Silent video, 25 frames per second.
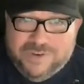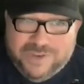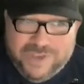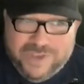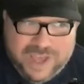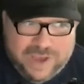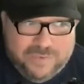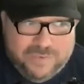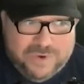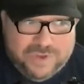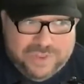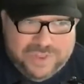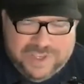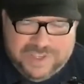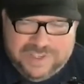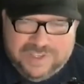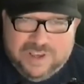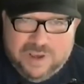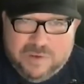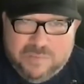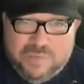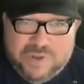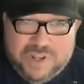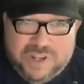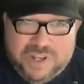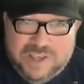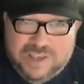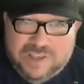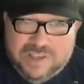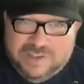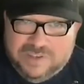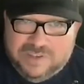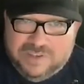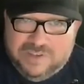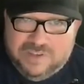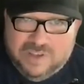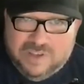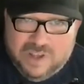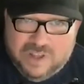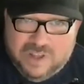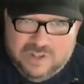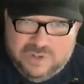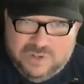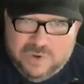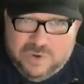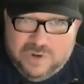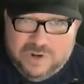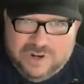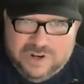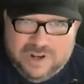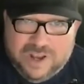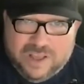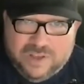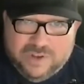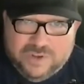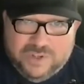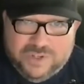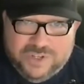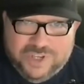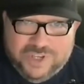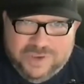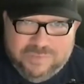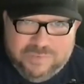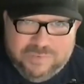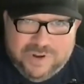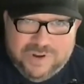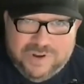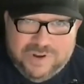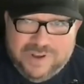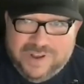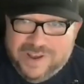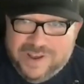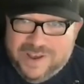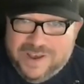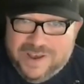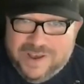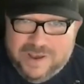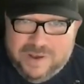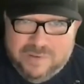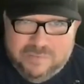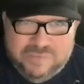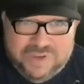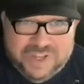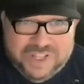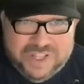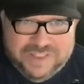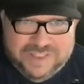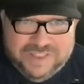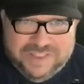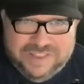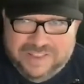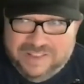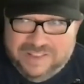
yeah, well, this company is $200 cheaper, but